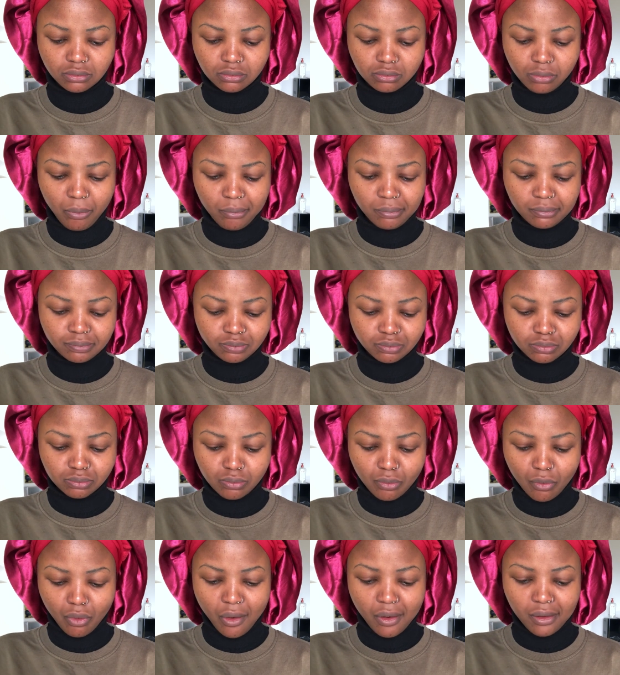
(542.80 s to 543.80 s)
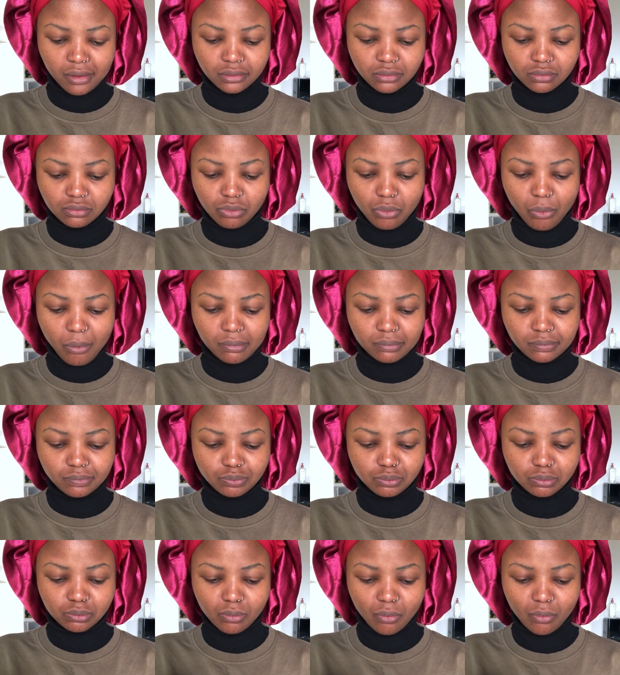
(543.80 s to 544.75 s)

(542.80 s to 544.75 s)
Nobody speaks.